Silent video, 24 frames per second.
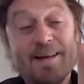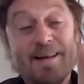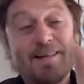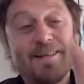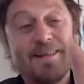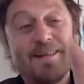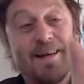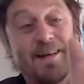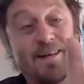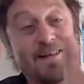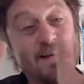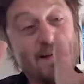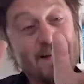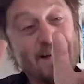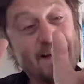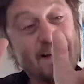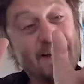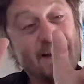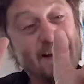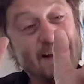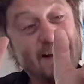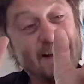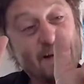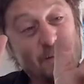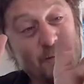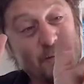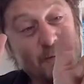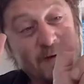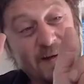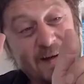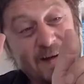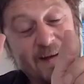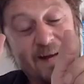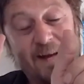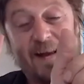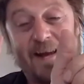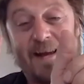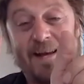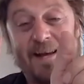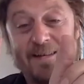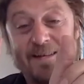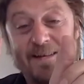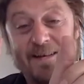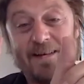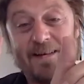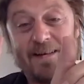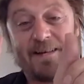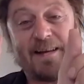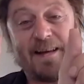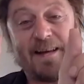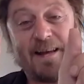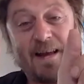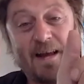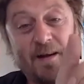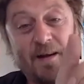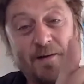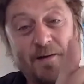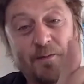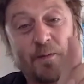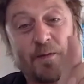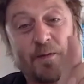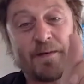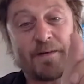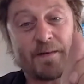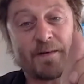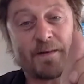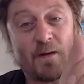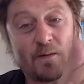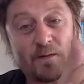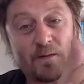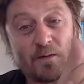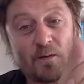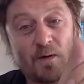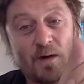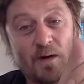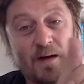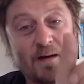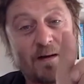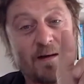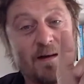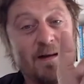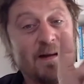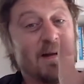Then he re-edit every soundtrack